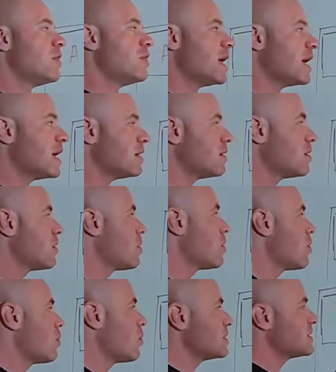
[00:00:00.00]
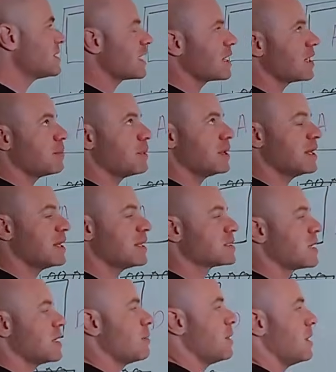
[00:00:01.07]
then what's that gonna be? That's
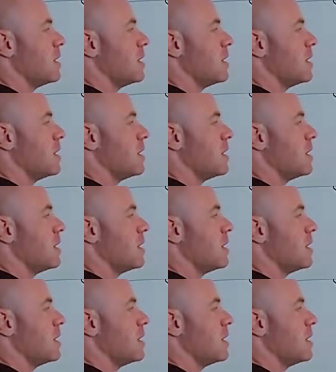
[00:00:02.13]
gonna